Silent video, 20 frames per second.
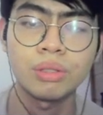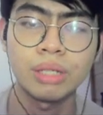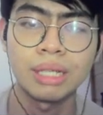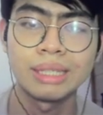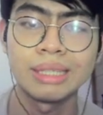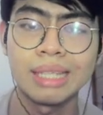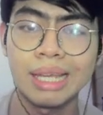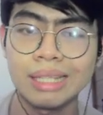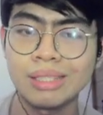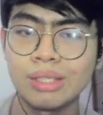
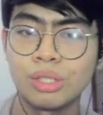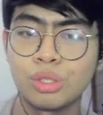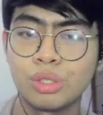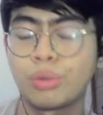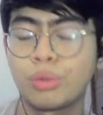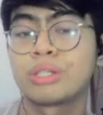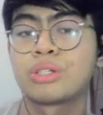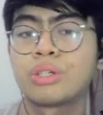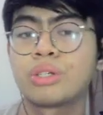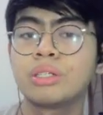in that
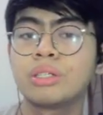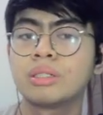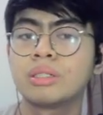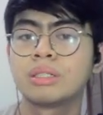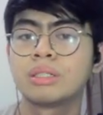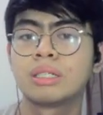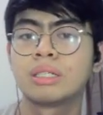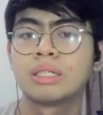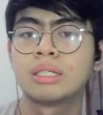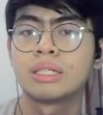situation.
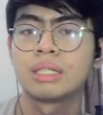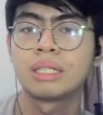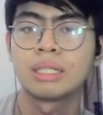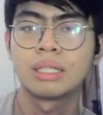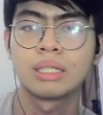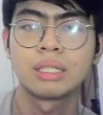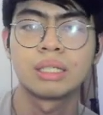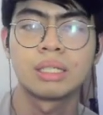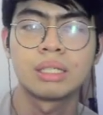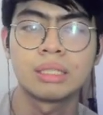
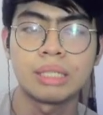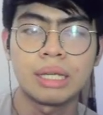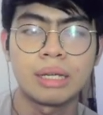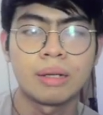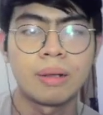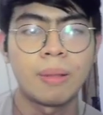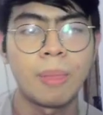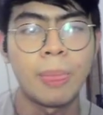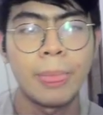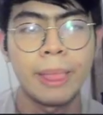
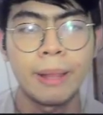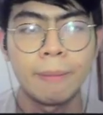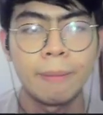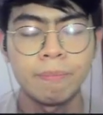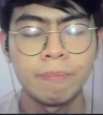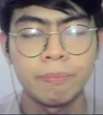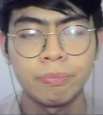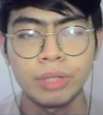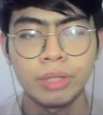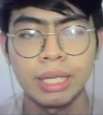Yeah.
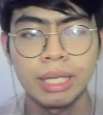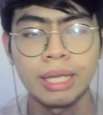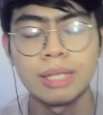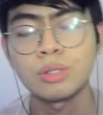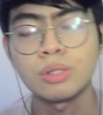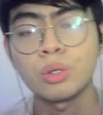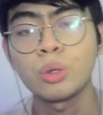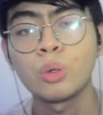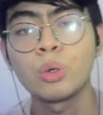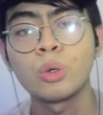Okay,
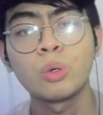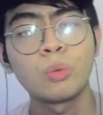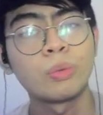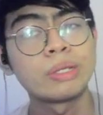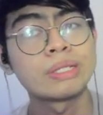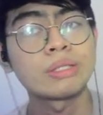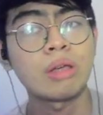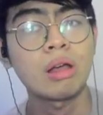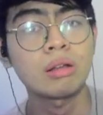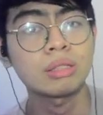so
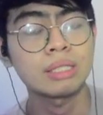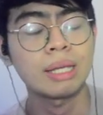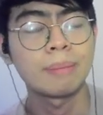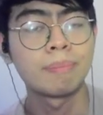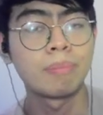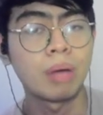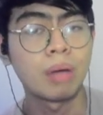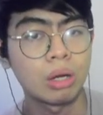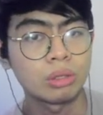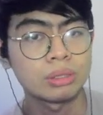we talked
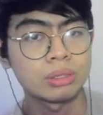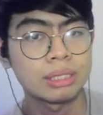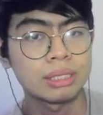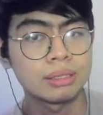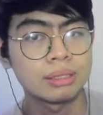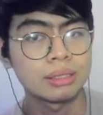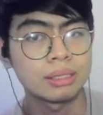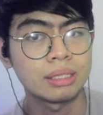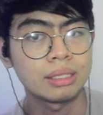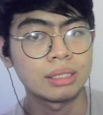about
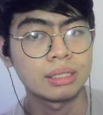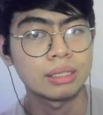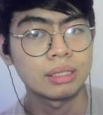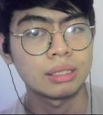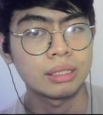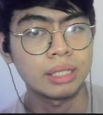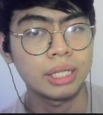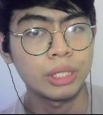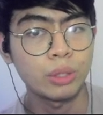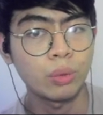
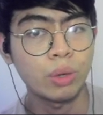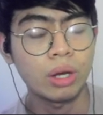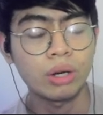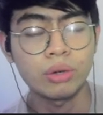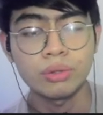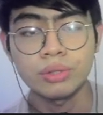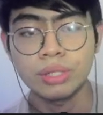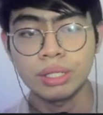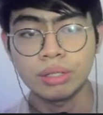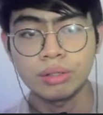
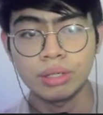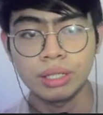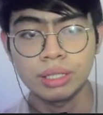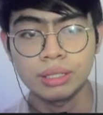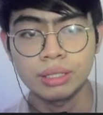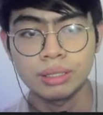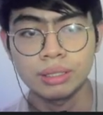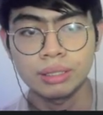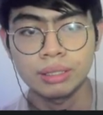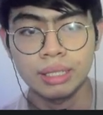AUROC,
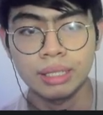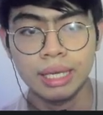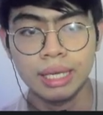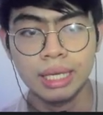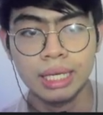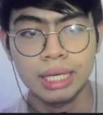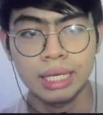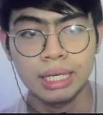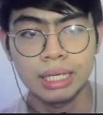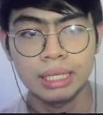right?
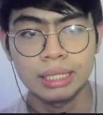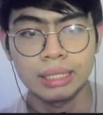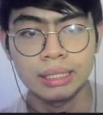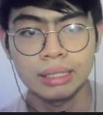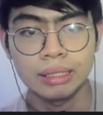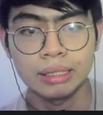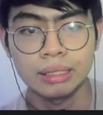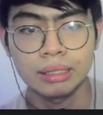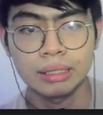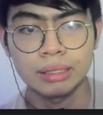
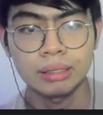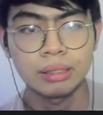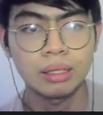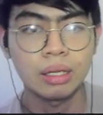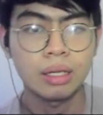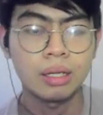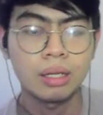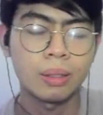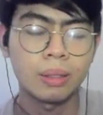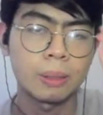And
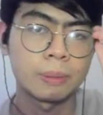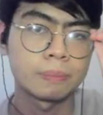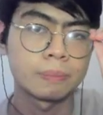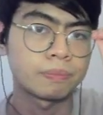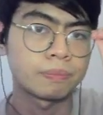um,